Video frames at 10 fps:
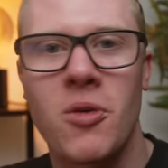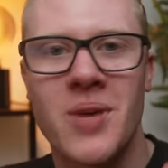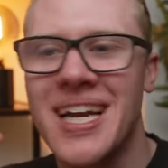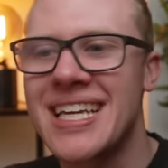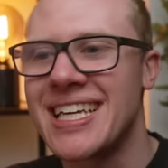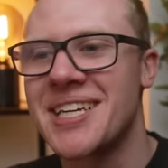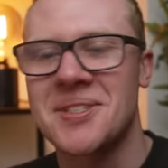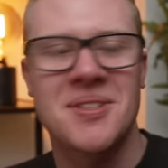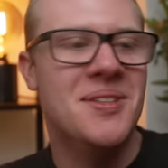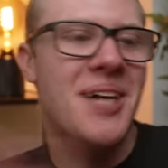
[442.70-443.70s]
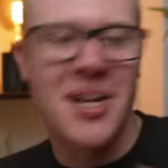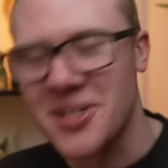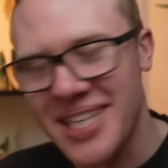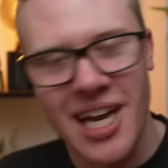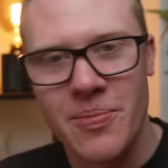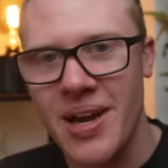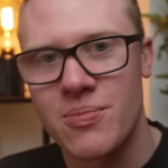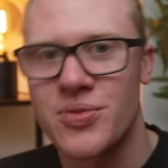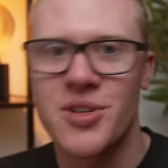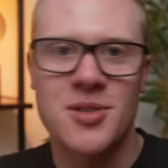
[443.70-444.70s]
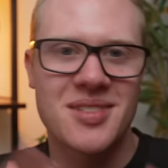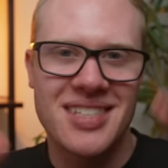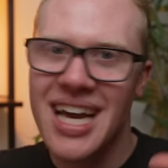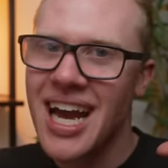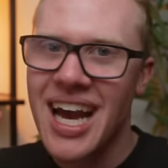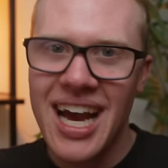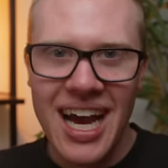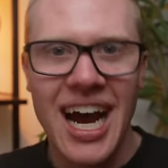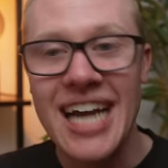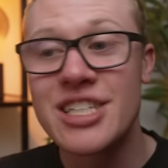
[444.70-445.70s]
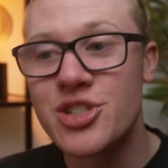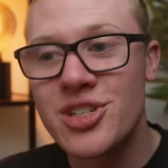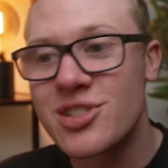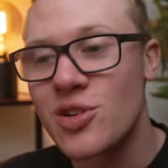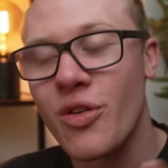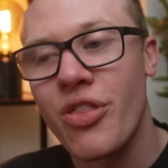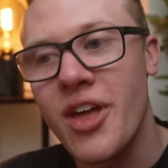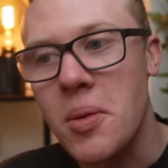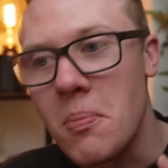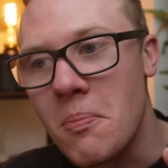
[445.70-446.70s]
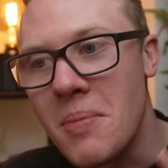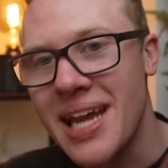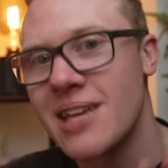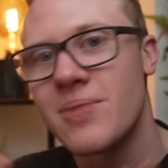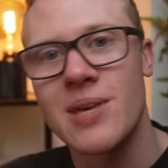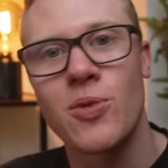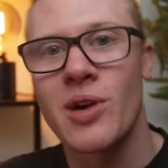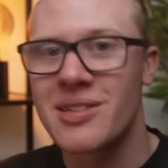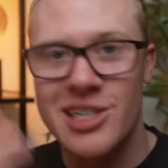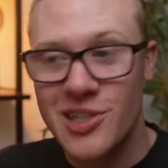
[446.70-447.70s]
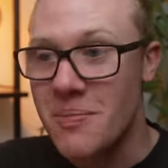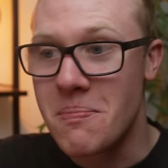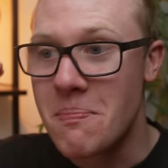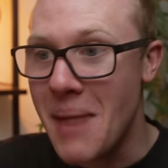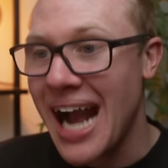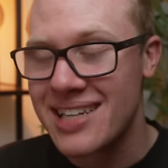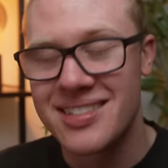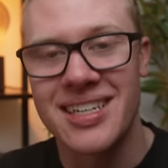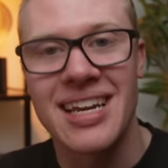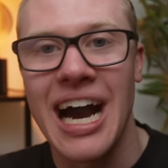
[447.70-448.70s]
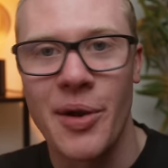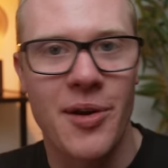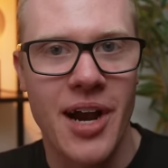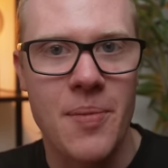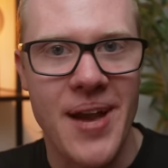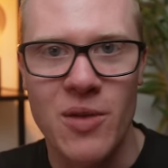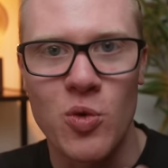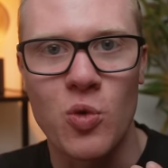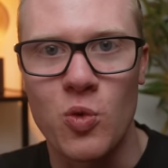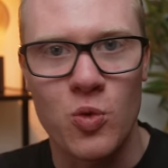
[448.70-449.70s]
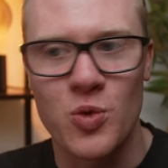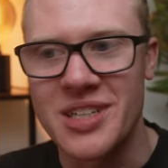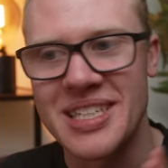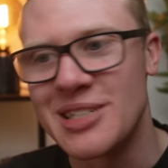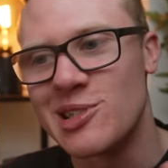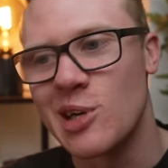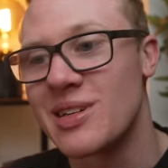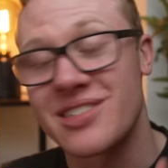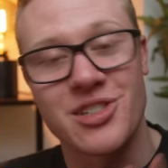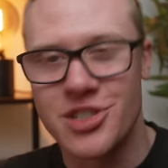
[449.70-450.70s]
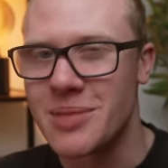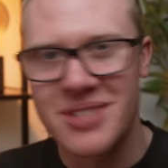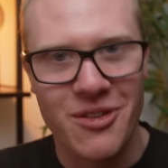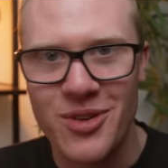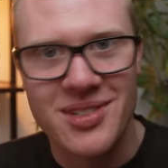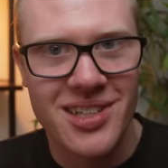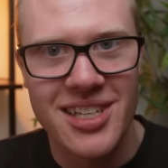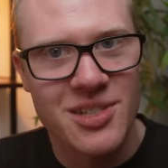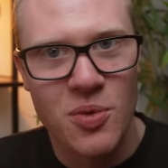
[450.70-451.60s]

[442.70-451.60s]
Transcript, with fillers: but again, like on the iPad Pros, I just don't think many people, unless you're maxing out your iPad, will really notice a chip difference at this